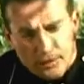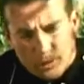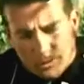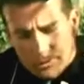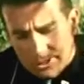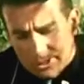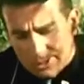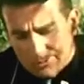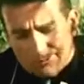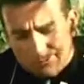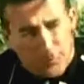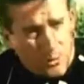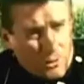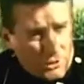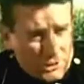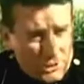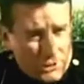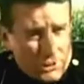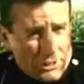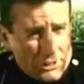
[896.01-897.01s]
No better
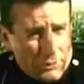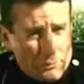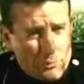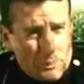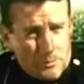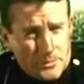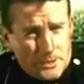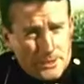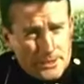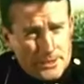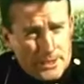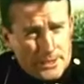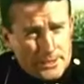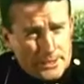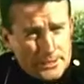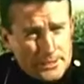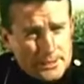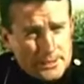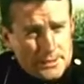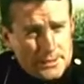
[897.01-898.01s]
personal equipment,
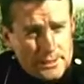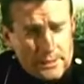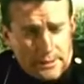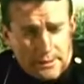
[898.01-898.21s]
that is.